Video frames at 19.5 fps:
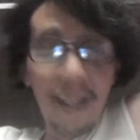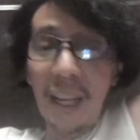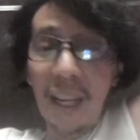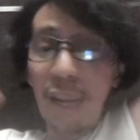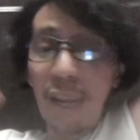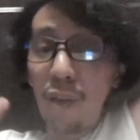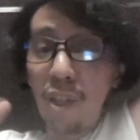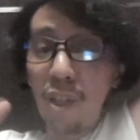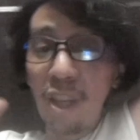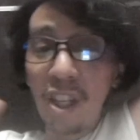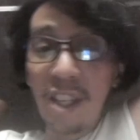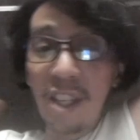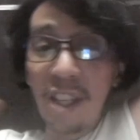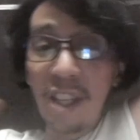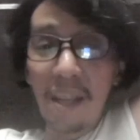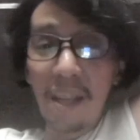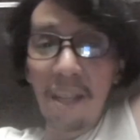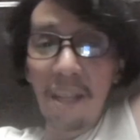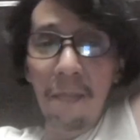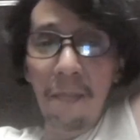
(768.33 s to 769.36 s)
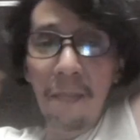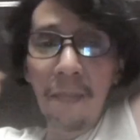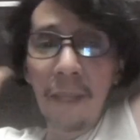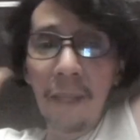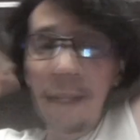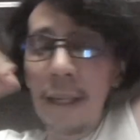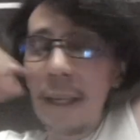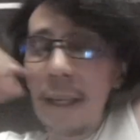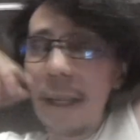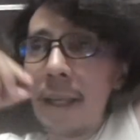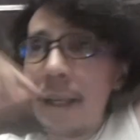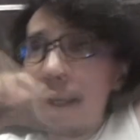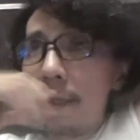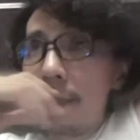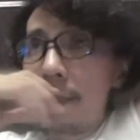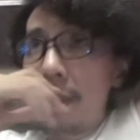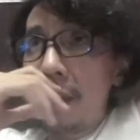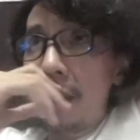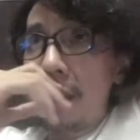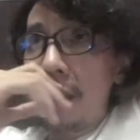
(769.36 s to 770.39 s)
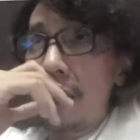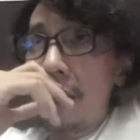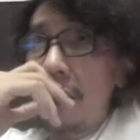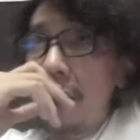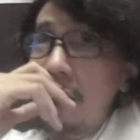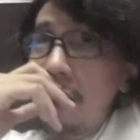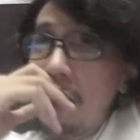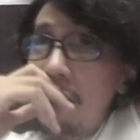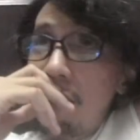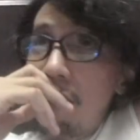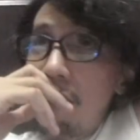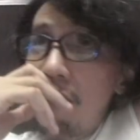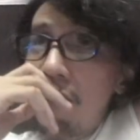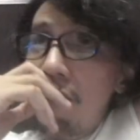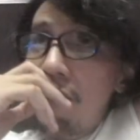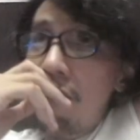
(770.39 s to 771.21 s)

It was just him. Then